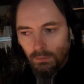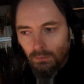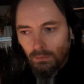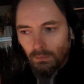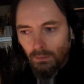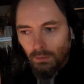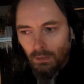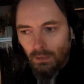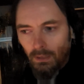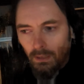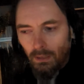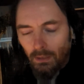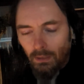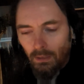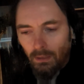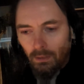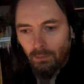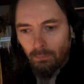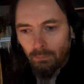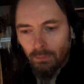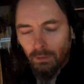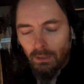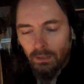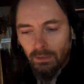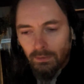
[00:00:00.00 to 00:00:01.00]
Yeah,
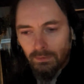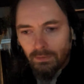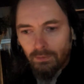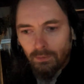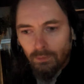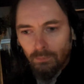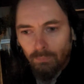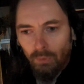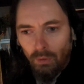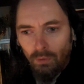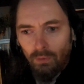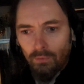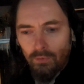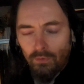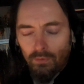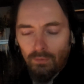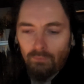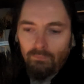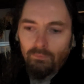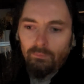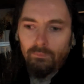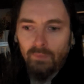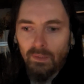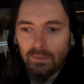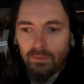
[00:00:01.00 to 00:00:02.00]
I would like to do more sort
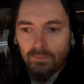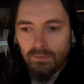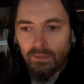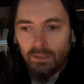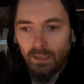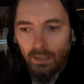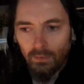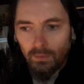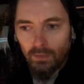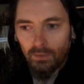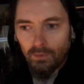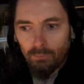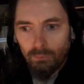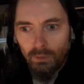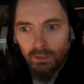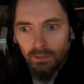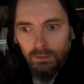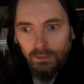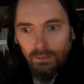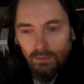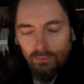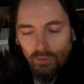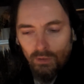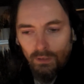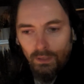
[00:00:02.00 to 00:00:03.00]
of events like this where you
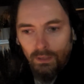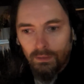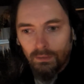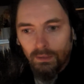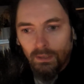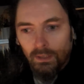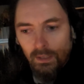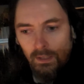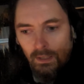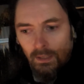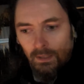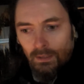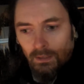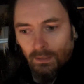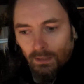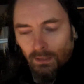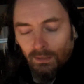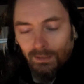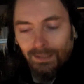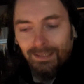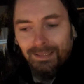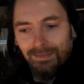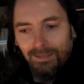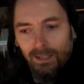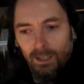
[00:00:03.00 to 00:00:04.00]
can try and
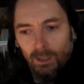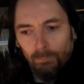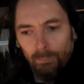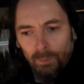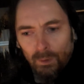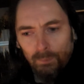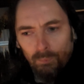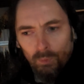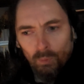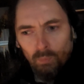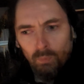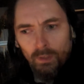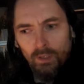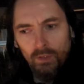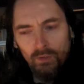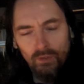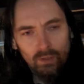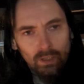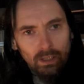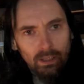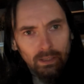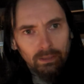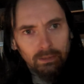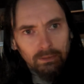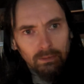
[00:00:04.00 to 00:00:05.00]
at least tell people what it's
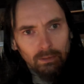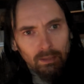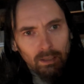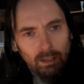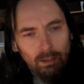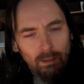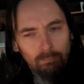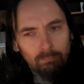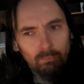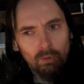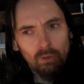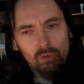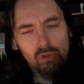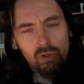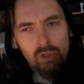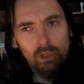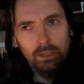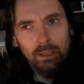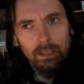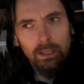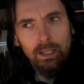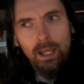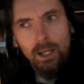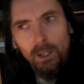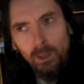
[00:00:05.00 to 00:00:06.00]
like. I'm not sure I
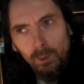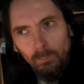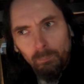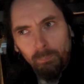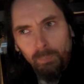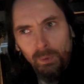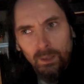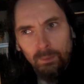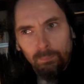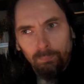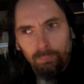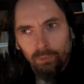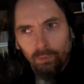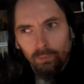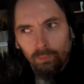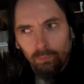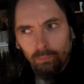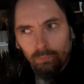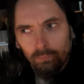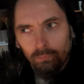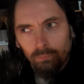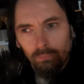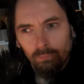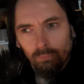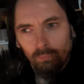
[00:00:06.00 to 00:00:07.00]
can help people
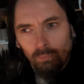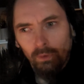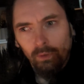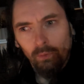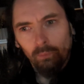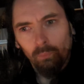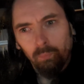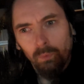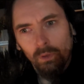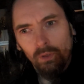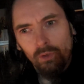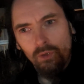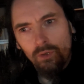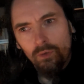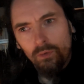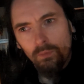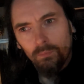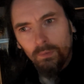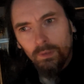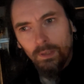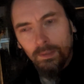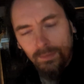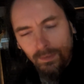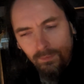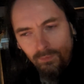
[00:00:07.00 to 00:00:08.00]
with which
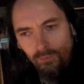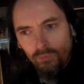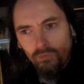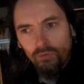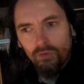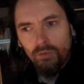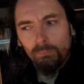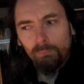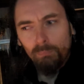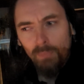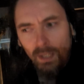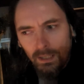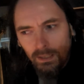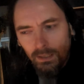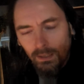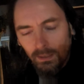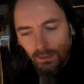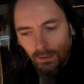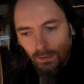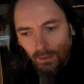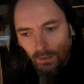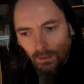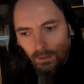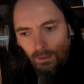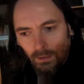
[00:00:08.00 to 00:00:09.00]
decisions to make,